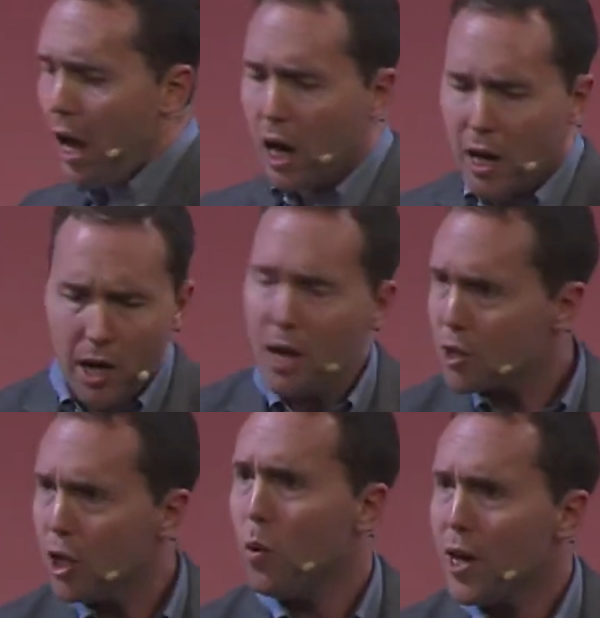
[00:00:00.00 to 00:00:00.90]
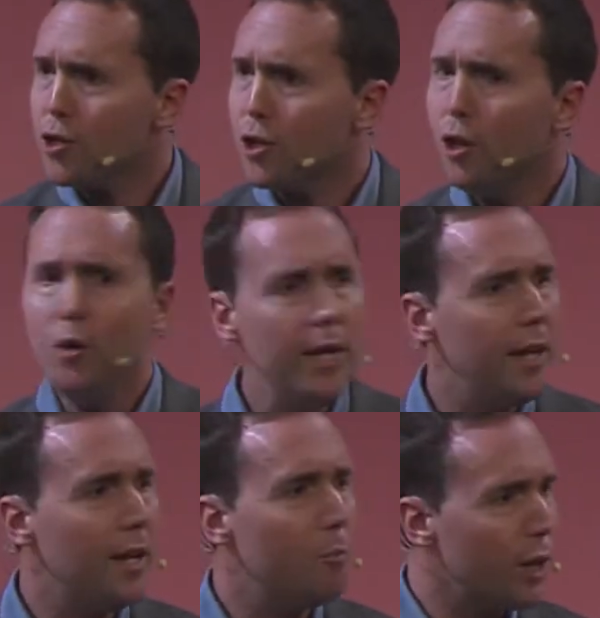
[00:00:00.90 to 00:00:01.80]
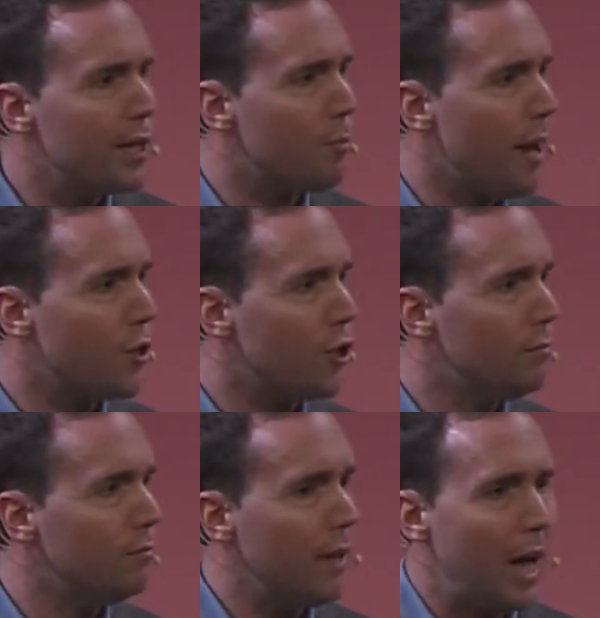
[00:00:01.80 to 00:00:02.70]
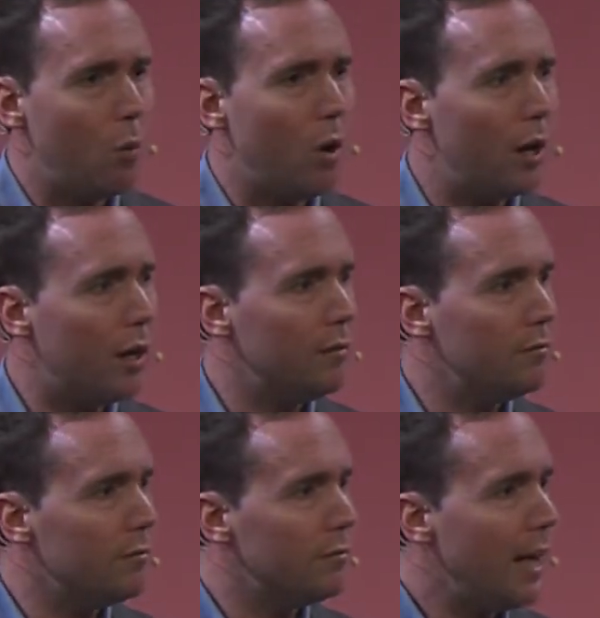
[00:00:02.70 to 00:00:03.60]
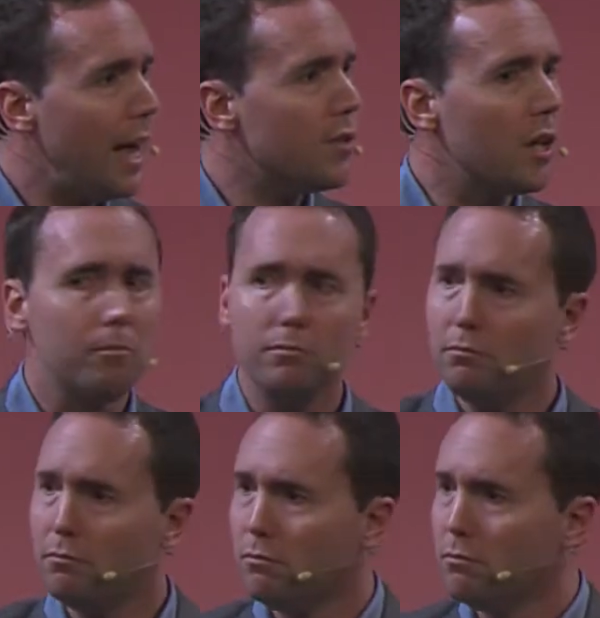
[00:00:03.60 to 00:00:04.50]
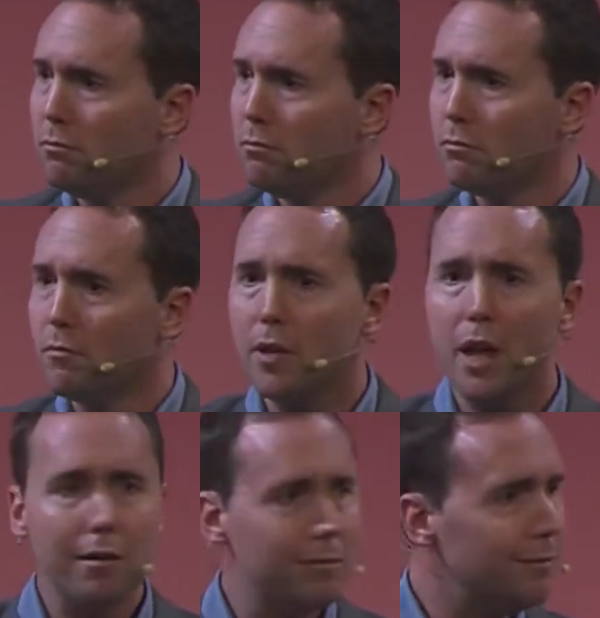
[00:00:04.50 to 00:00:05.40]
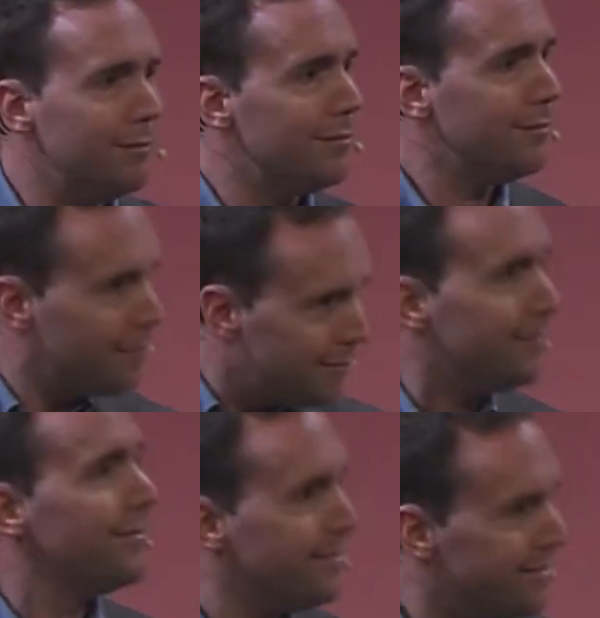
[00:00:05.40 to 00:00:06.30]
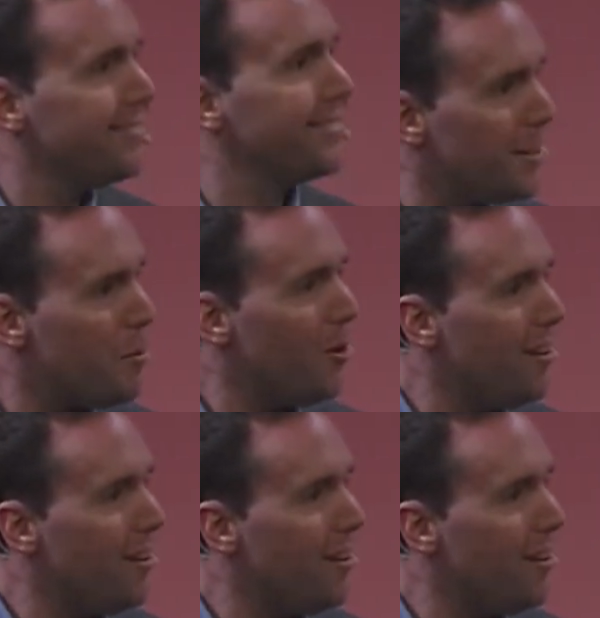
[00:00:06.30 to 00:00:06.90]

Can I ask a question? Who here brings passion at work? Hands up. Yeah? Come on.